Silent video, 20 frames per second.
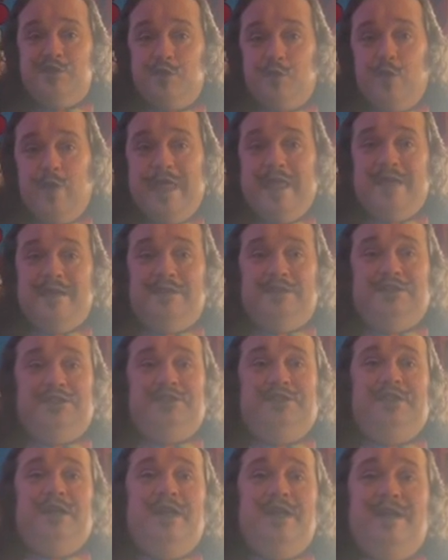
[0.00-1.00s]

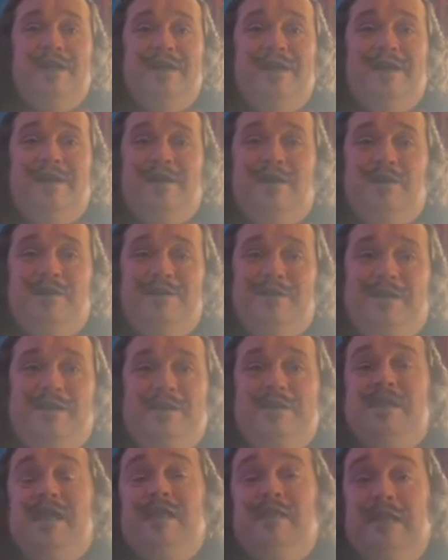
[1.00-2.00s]
witch,
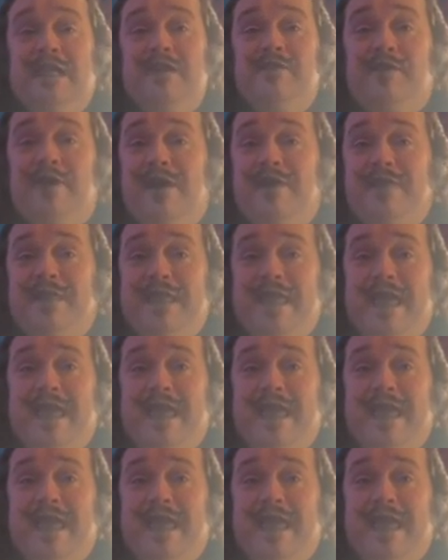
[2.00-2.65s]
because I live on the